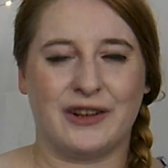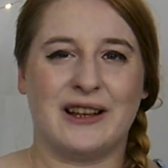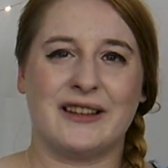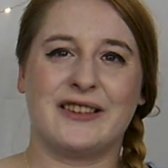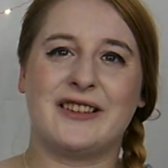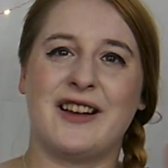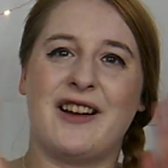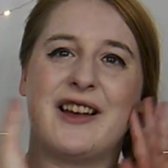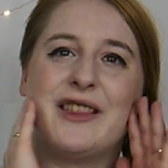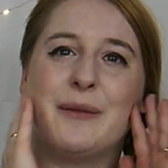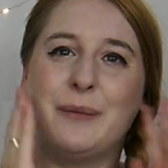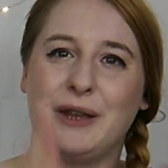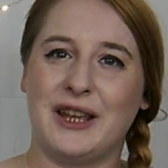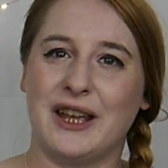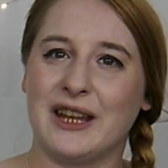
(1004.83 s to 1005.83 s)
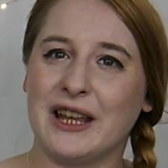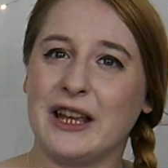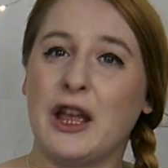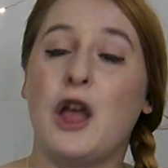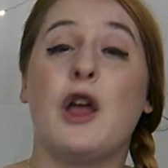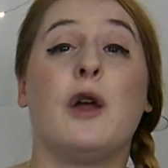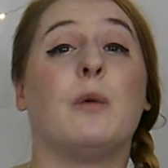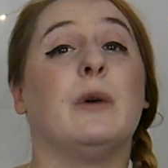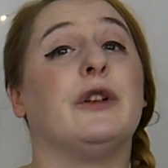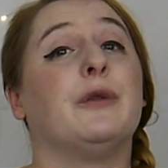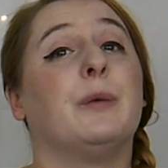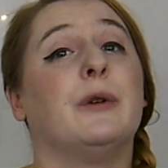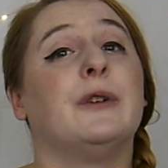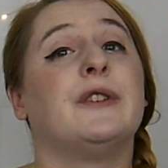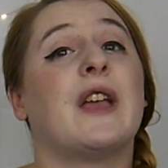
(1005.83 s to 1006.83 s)
Let's start at the beginning, which
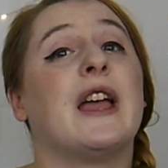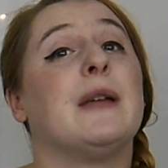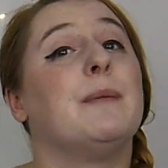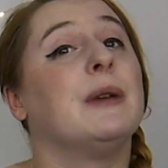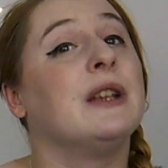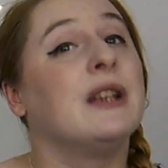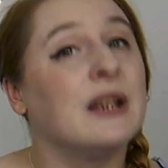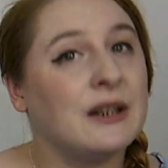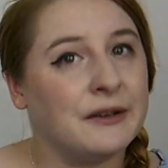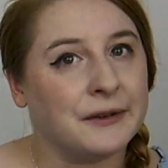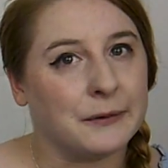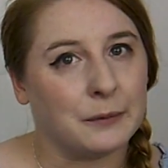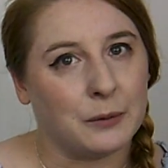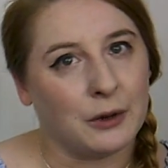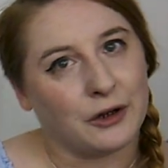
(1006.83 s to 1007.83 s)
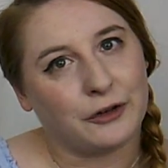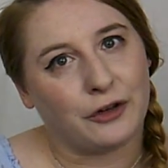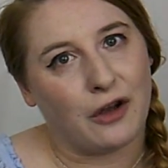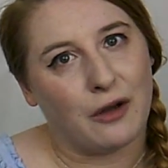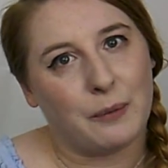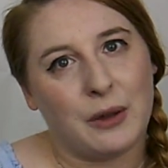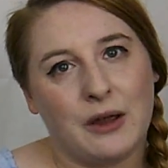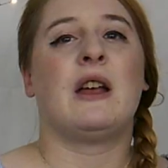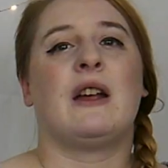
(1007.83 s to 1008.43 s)
was a beginners workshop.